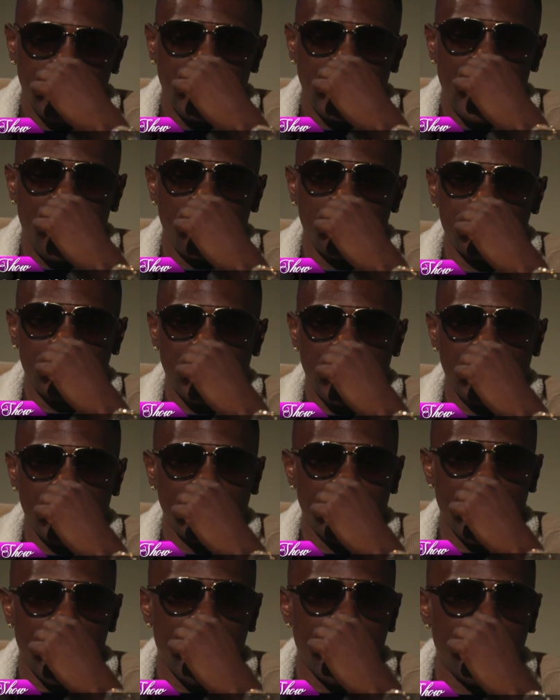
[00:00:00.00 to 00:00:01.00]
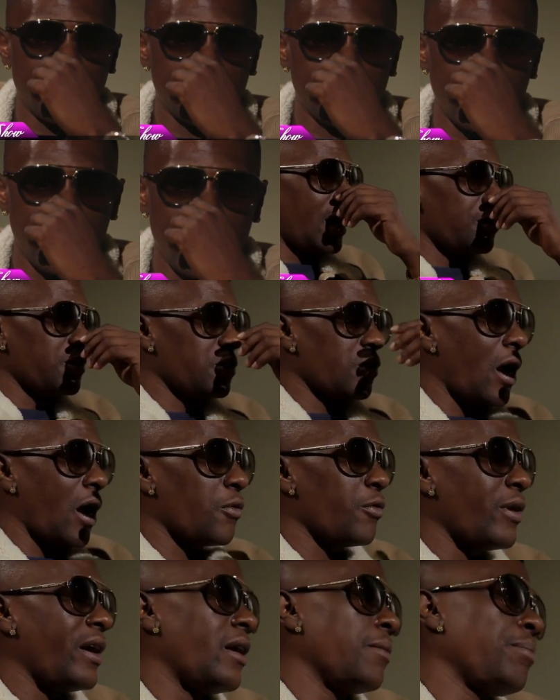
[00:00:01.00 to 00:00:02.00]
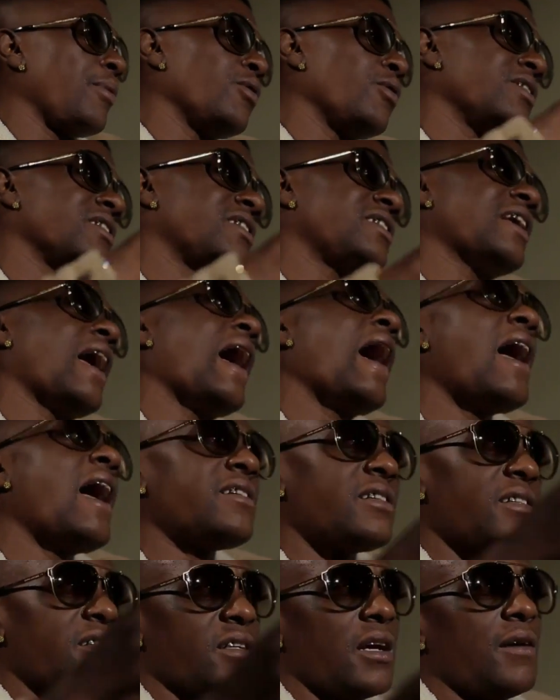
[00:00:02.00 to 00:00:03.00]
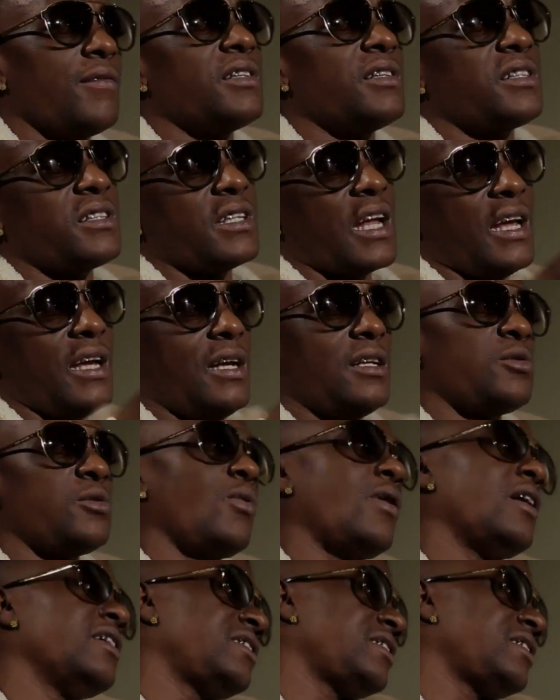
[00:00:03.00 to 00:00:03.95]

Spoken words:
I was like, God damn. So I read up on the sizes of it, stage 1,